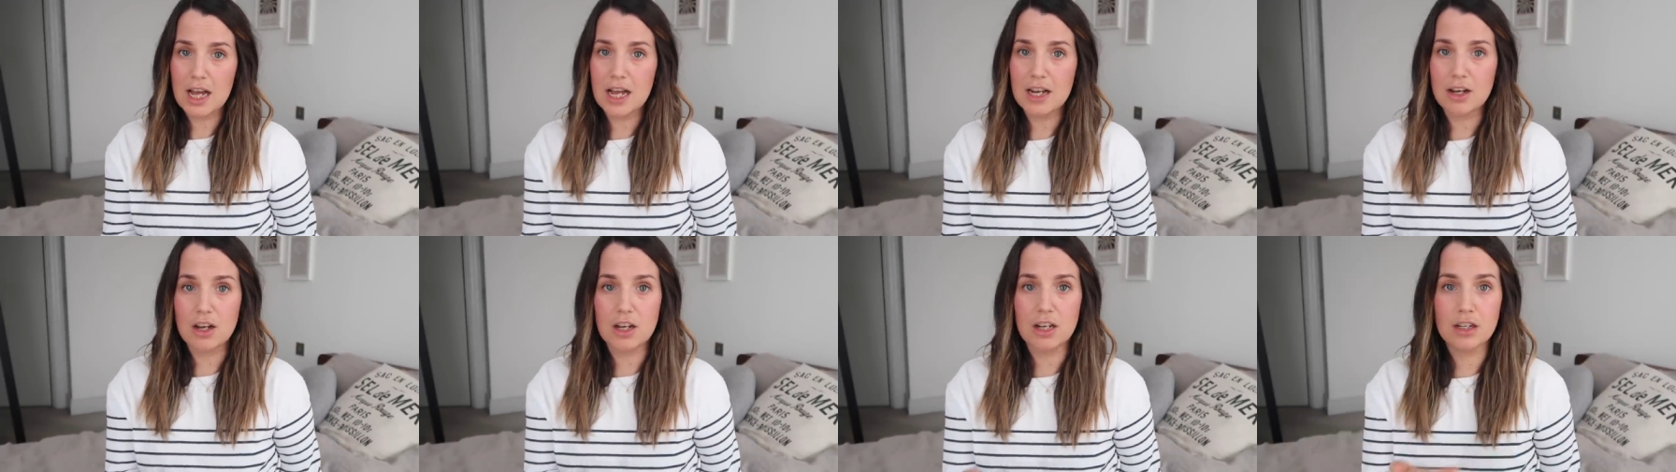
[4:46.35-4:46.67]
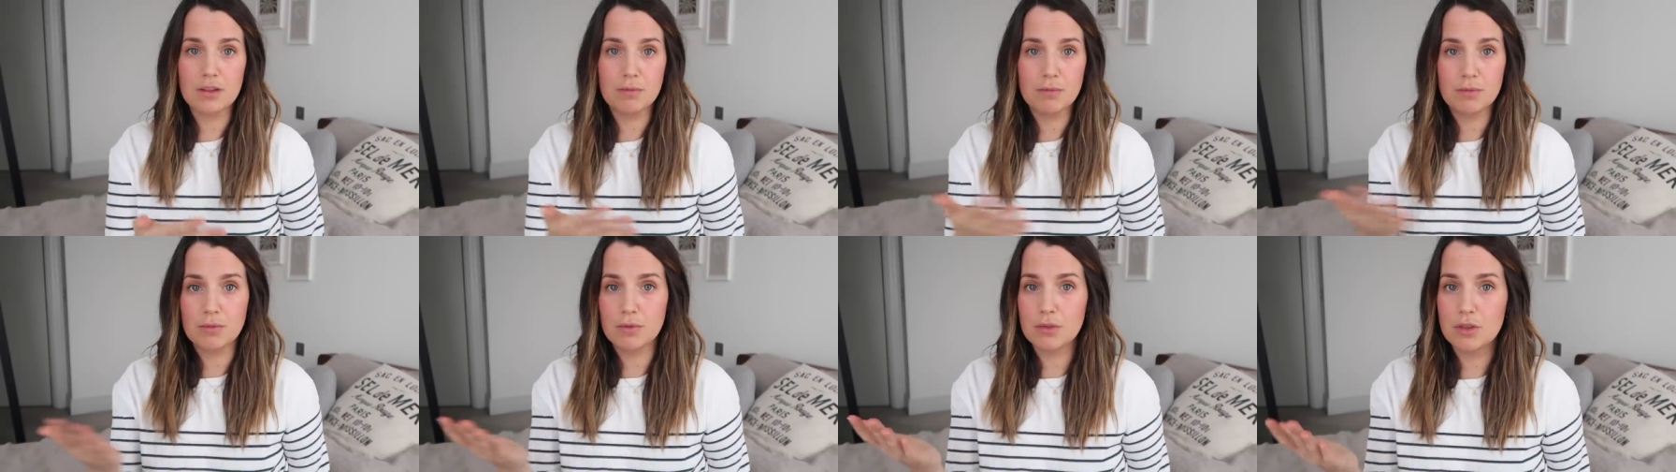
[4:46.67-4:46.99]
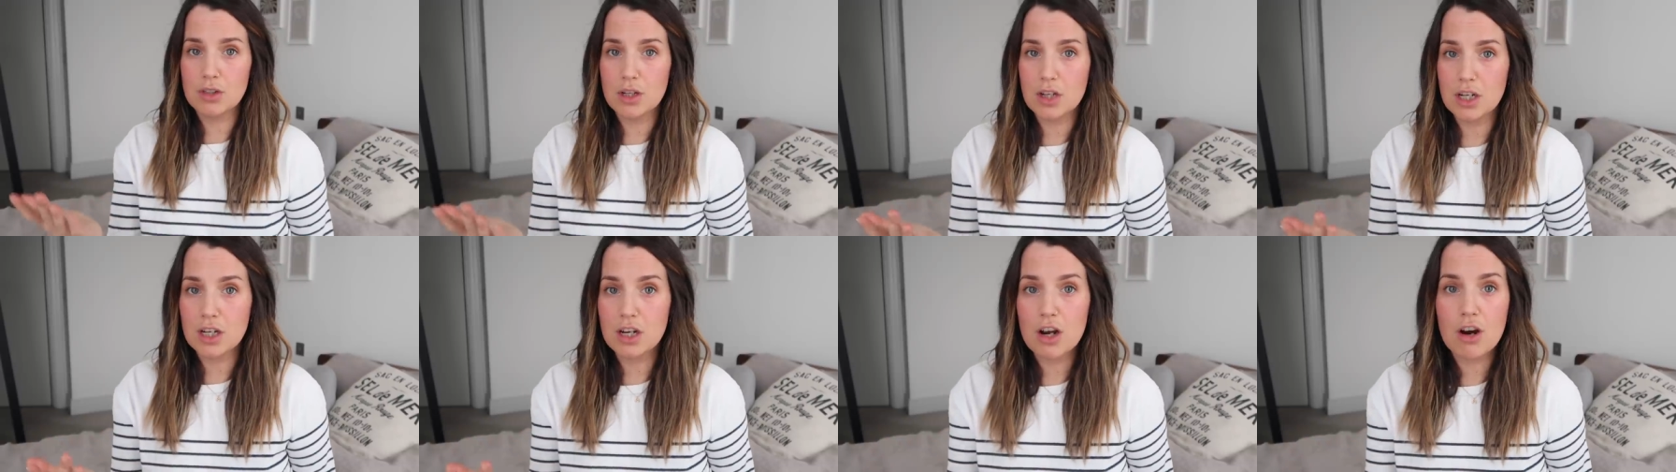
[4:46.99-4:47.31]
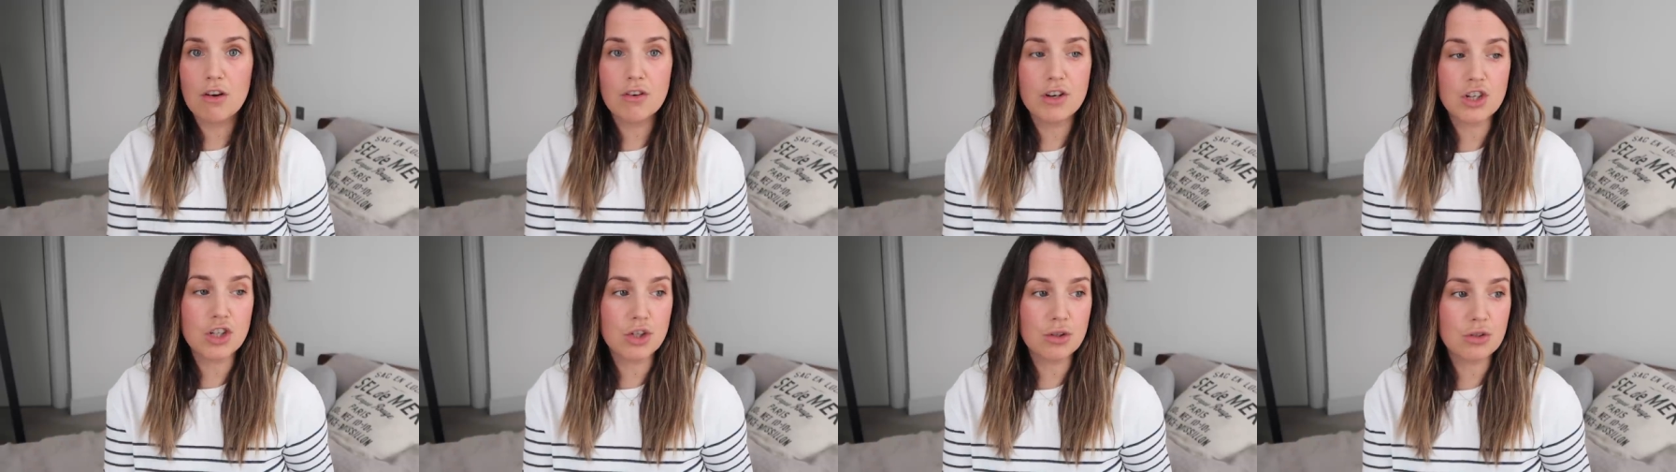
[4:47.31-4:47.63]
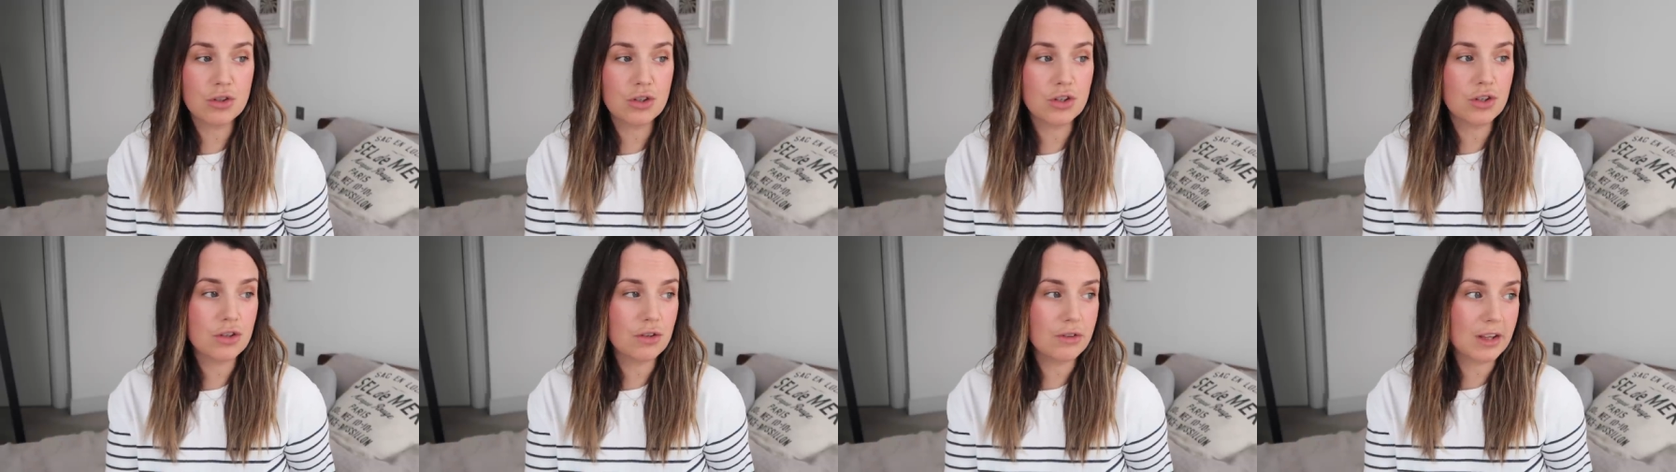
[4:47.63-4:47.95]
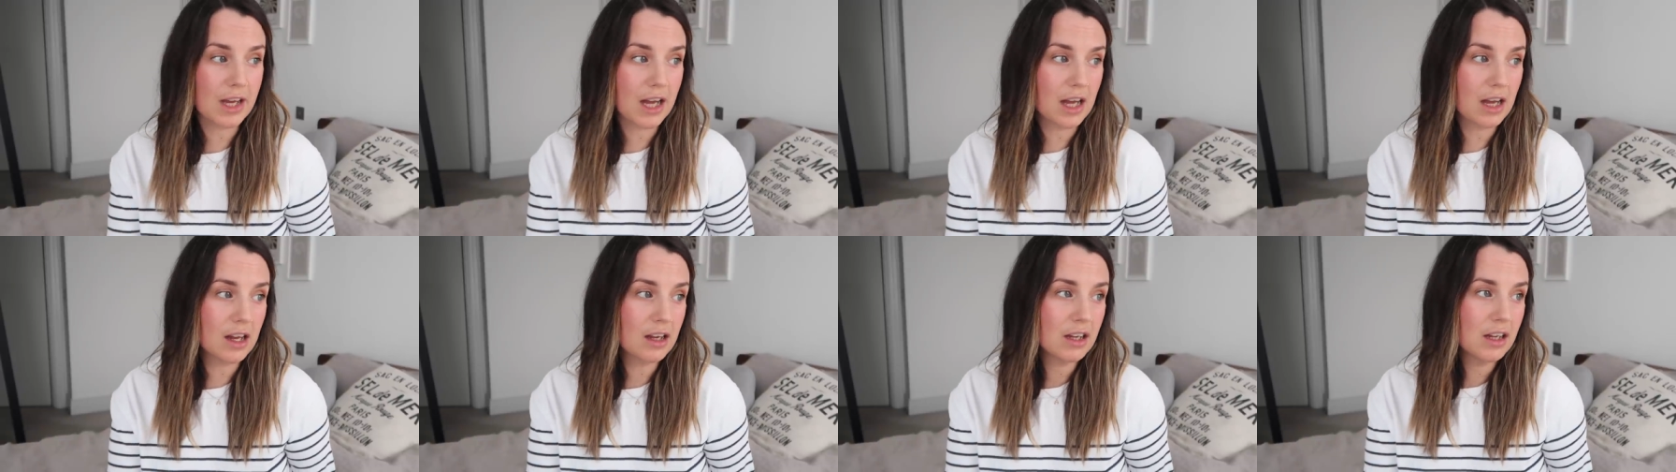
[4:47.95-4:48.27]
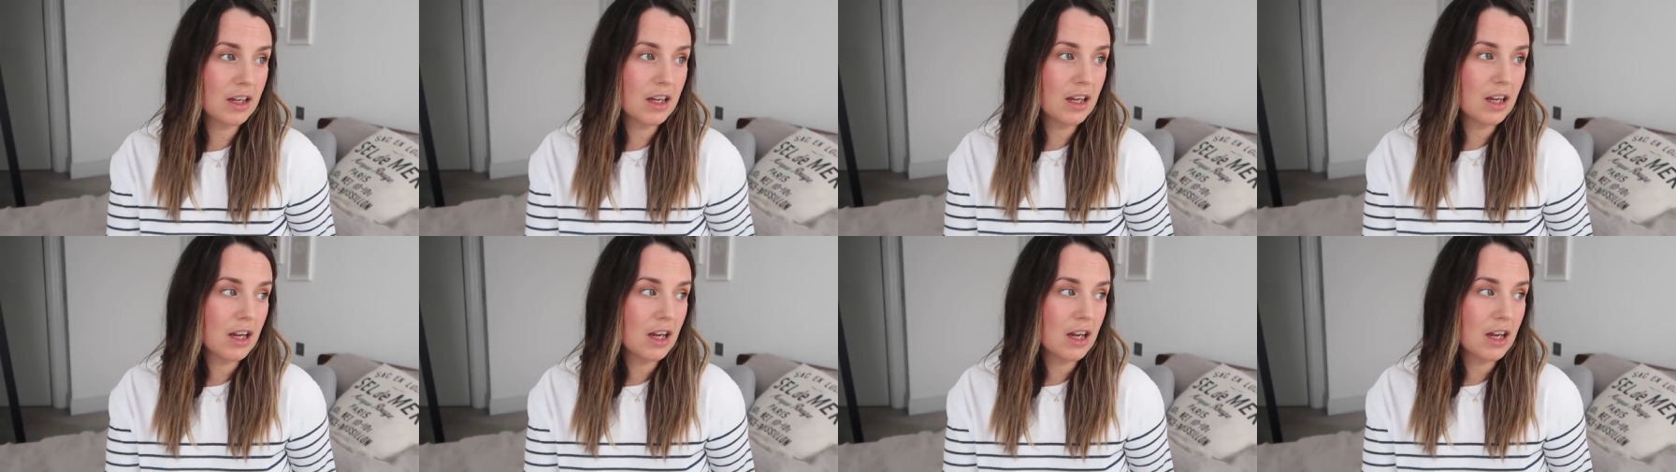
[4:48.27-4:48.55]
and I encourage you to do that.